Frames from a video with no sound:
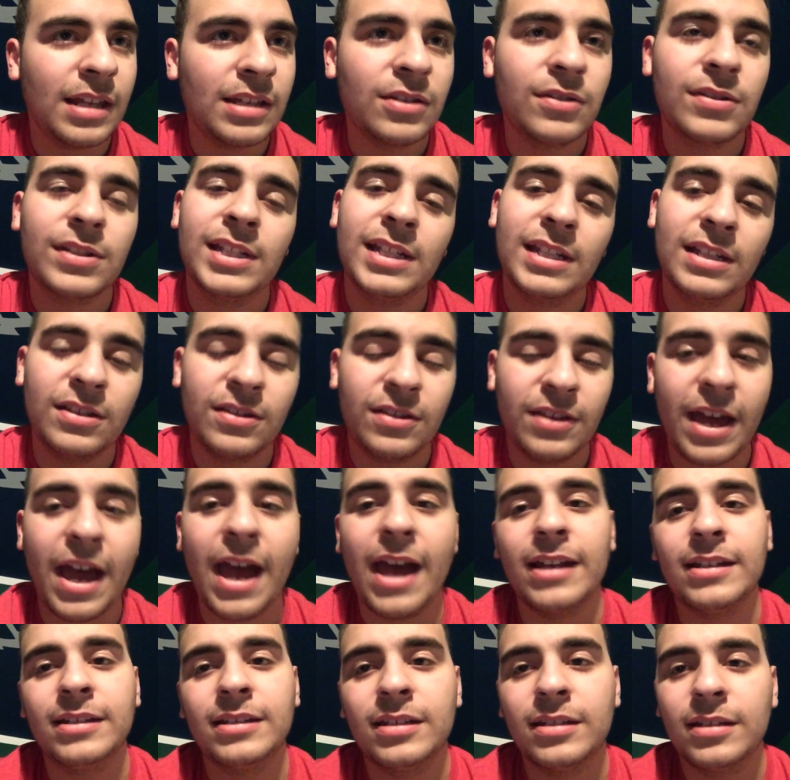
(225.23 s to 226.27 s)
you see
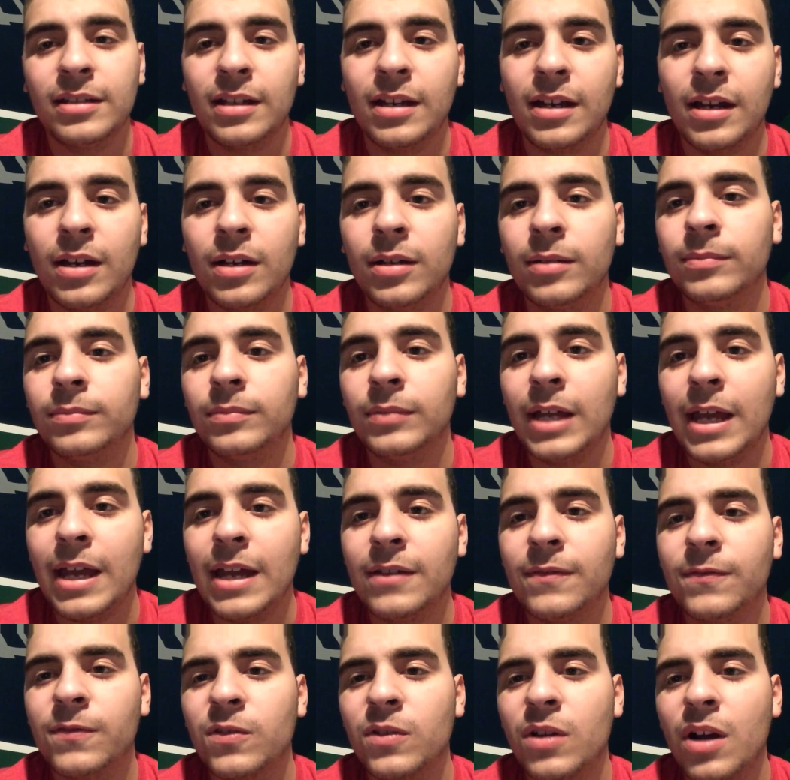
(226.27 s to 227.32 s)
that.
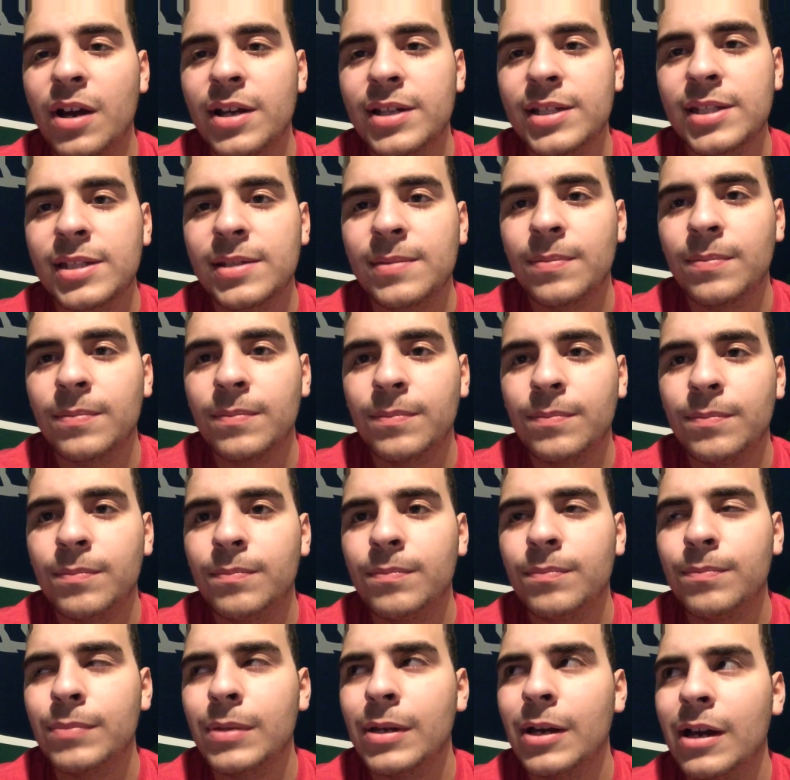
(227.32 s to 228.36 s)
And for us
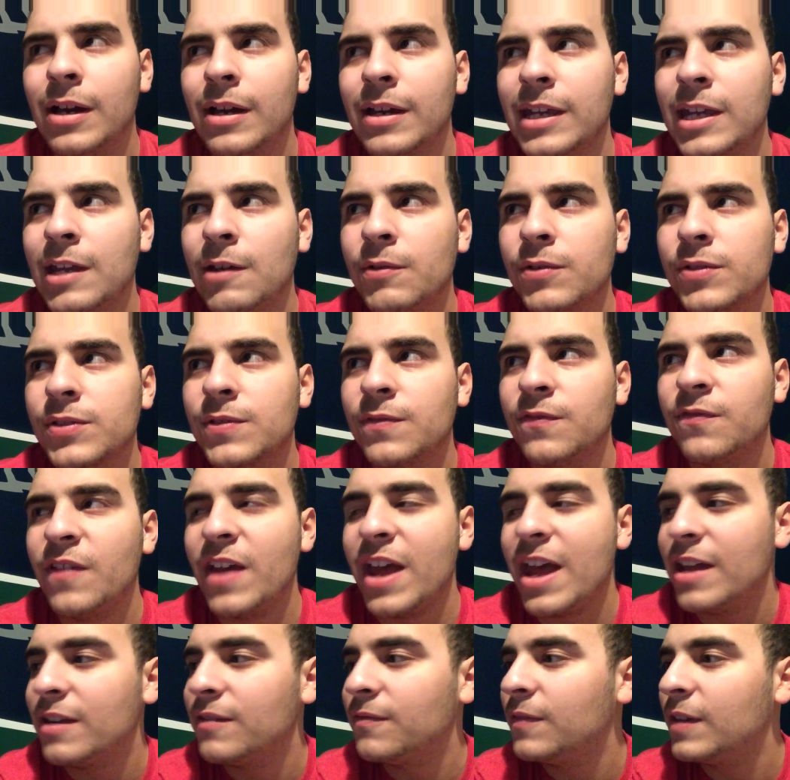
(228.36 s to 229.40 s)
Eagles
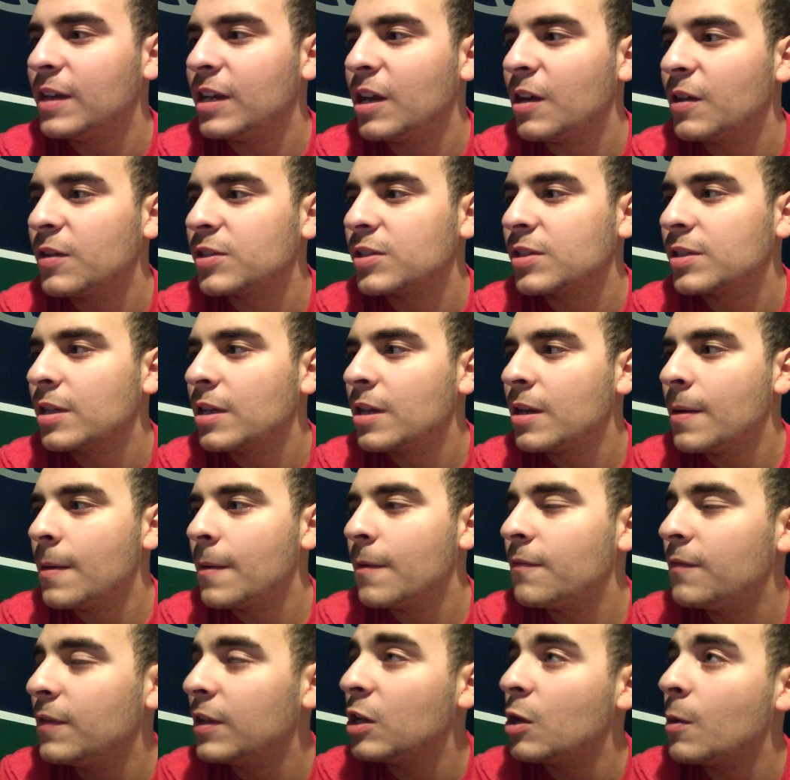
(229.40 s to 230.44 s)
fan video
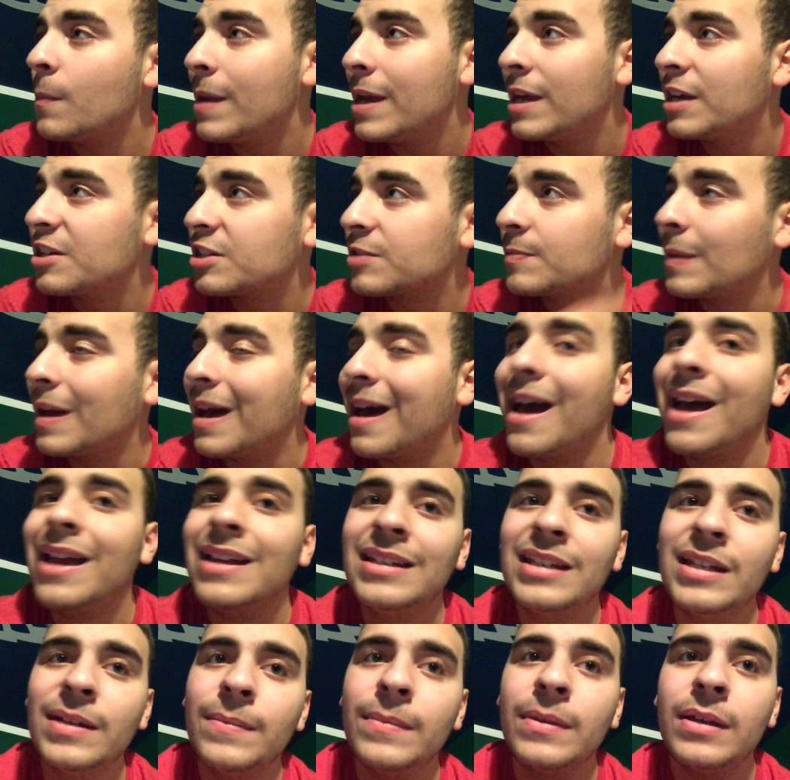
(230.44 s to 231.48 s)
makers
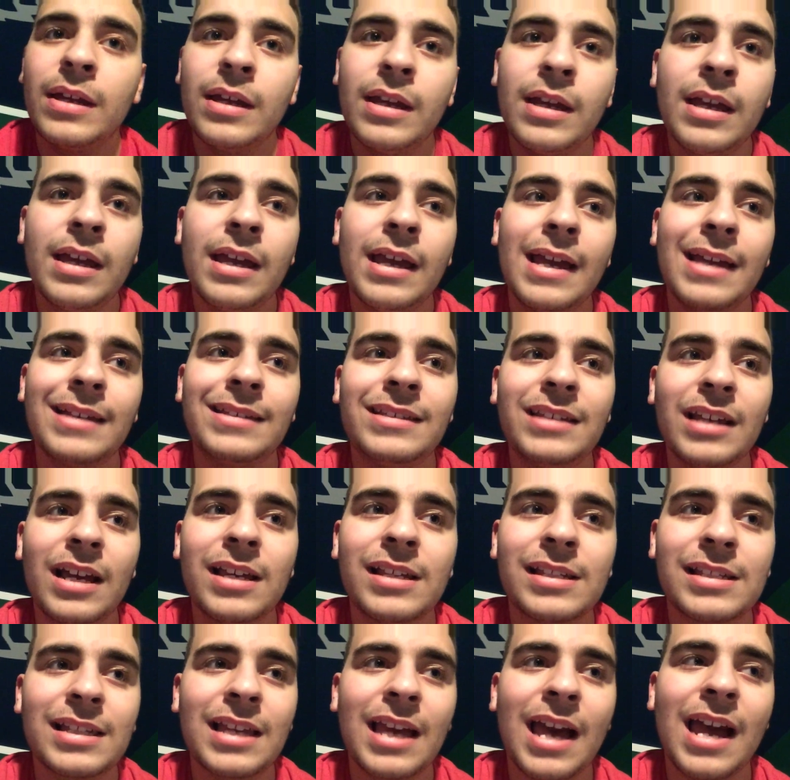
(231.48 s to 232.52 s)
behind him, it
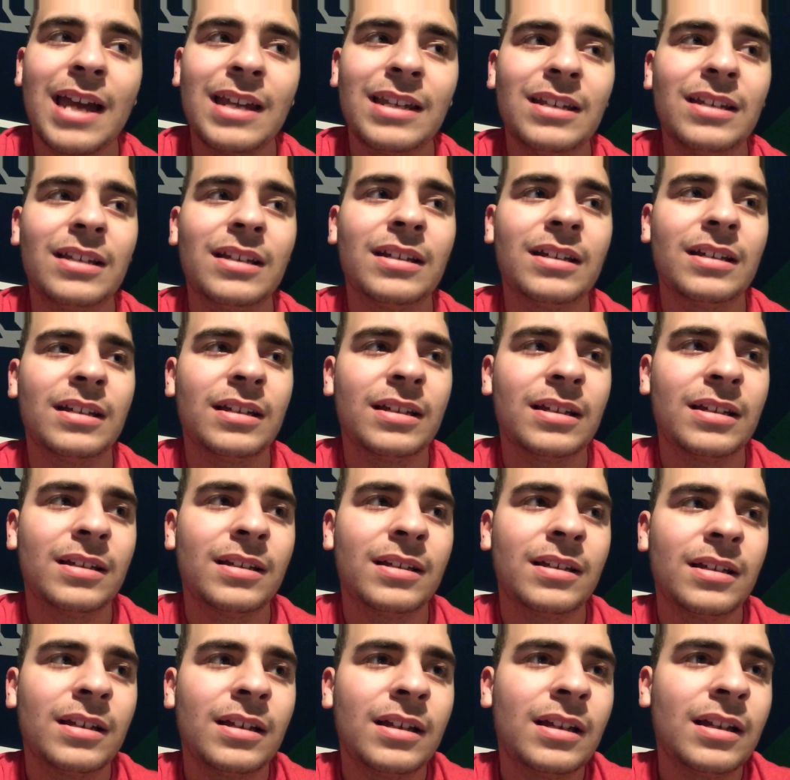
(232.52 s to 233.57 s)
does kinda,
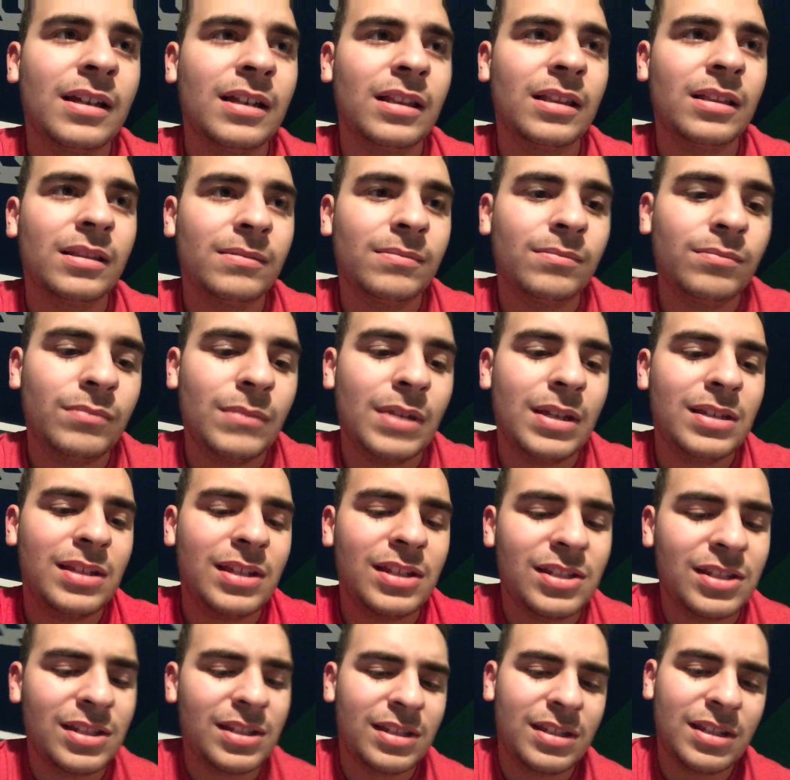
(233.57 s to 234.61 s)
it
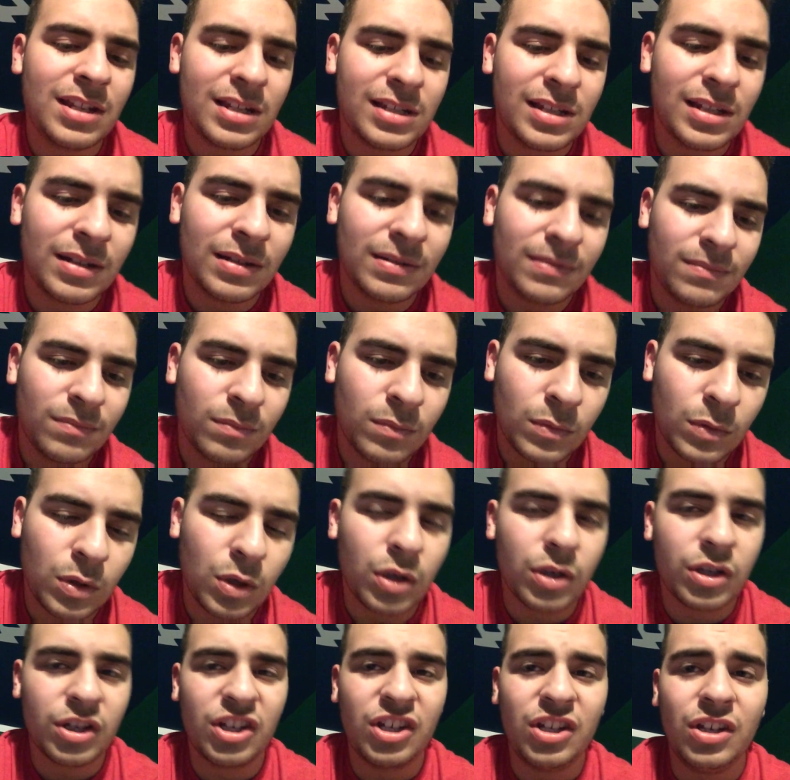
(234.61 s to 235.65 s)
just doesn't
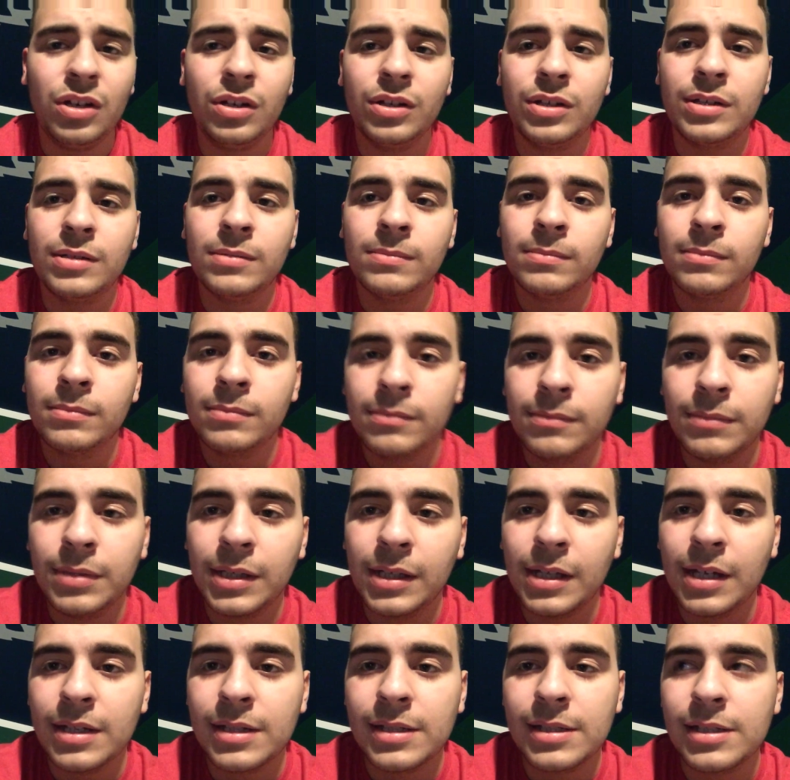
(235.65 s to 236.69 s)
look good,
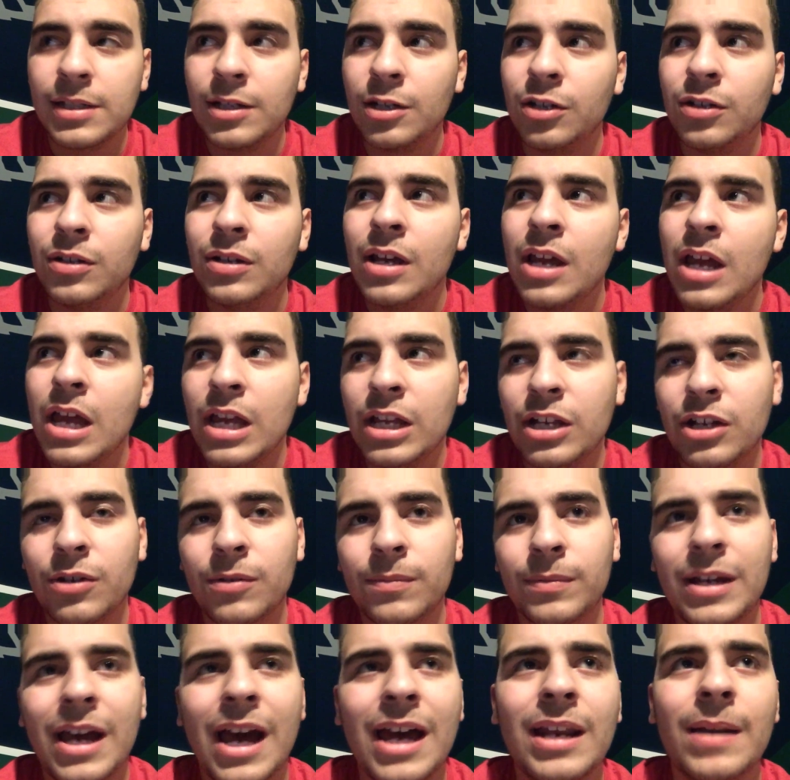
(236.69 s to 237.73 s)
because you're
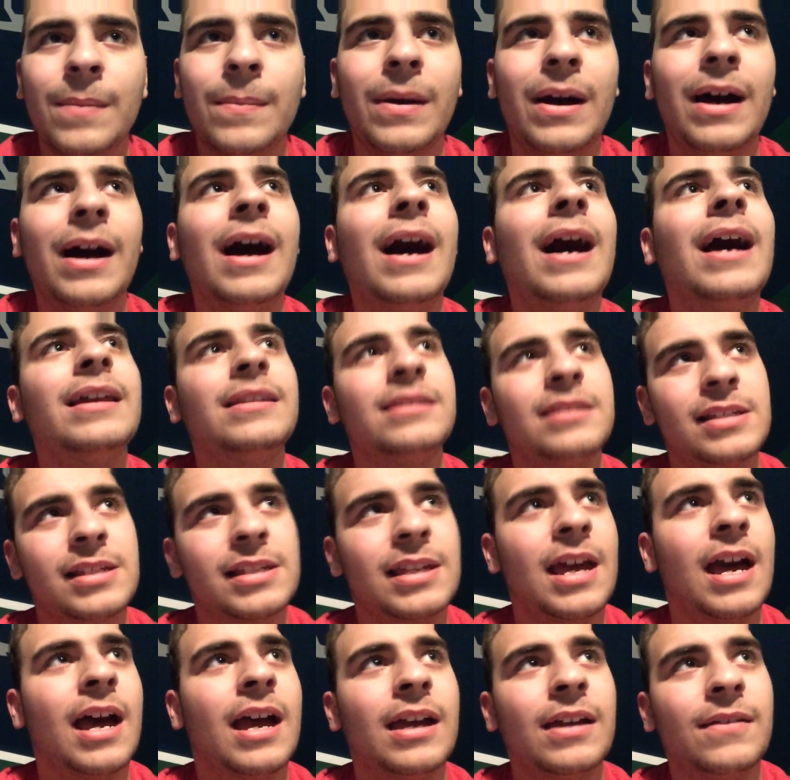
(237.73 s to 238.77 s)
kinda behind this
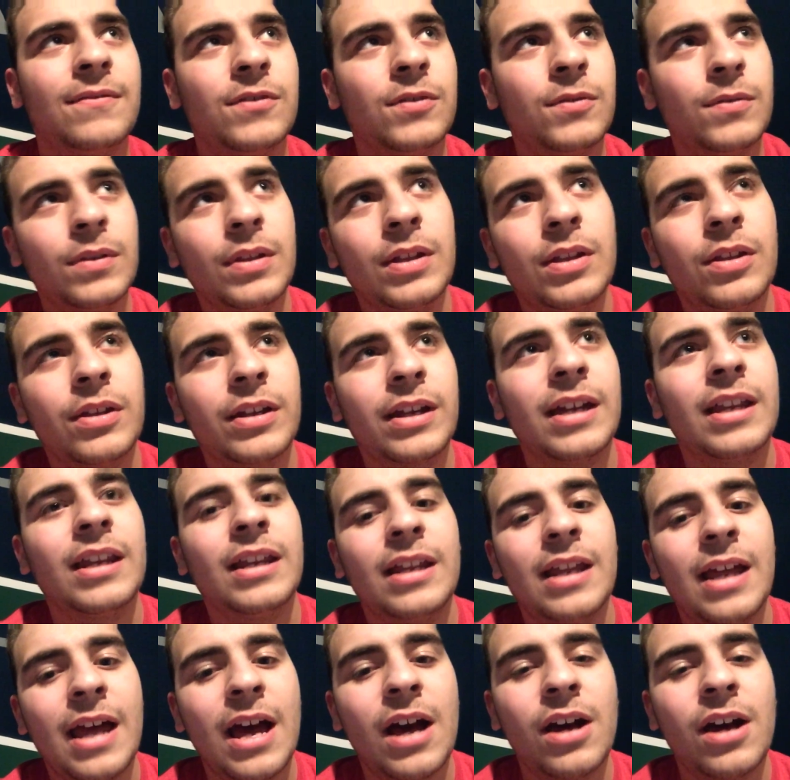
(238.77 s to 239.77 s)
guy. If you really look at it